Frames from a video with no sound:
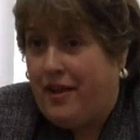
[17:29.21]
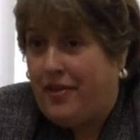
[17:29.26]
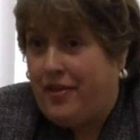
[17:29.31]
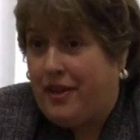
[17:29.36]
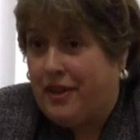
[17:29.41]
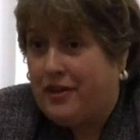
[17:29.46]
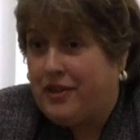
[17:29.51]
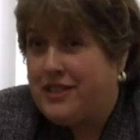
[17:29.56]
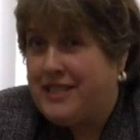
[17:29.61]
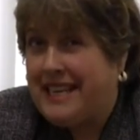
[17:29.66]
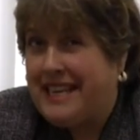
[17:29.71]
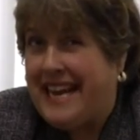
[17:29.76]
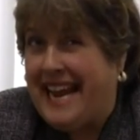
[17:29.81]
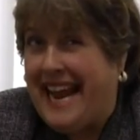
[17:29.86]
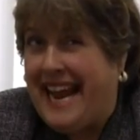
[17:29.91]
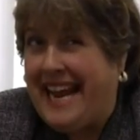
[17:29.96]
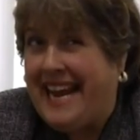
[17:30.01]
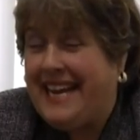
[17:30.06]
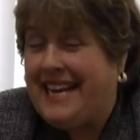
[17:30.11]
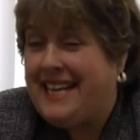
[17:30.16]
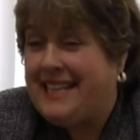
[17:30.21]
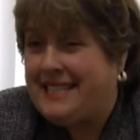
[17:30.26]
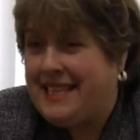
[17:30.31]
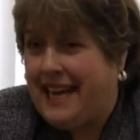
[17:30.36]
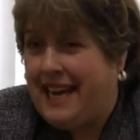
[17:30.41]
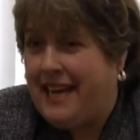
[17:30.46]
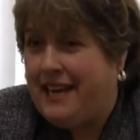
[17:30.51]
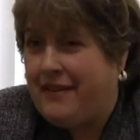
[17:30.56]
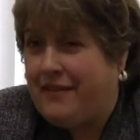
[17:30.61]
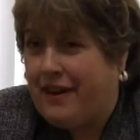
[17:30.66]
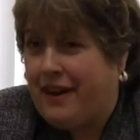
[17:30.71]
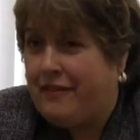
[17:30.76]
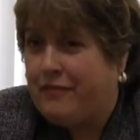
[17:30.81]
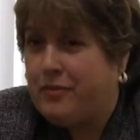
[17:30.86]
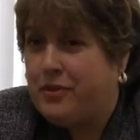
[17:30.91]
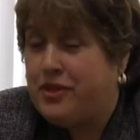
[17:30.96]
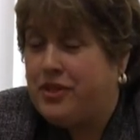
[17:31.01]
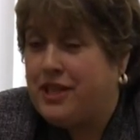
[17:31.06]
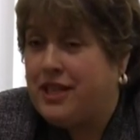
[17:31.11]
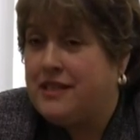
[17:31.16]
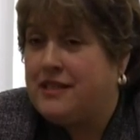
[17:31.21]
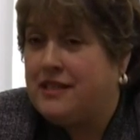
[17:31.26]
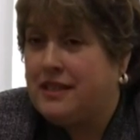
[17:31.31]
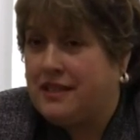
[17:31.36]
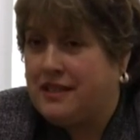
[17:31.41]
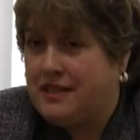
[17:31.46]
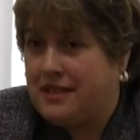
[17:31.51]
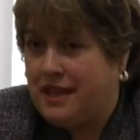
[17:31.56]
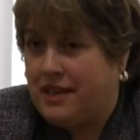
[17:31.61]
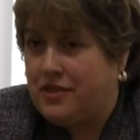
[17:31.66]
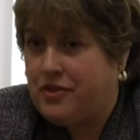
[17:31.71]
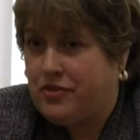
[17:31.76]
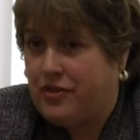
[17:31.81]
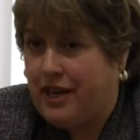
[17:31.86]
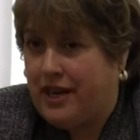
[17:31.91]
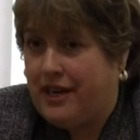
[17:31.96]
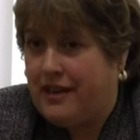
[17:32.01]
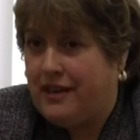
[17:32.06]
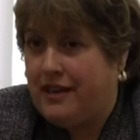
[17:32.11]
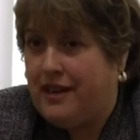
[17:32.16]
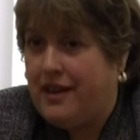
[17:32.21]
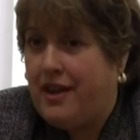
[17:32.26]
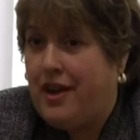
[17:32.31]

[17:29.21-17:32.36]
There is an 80 to 85% success rate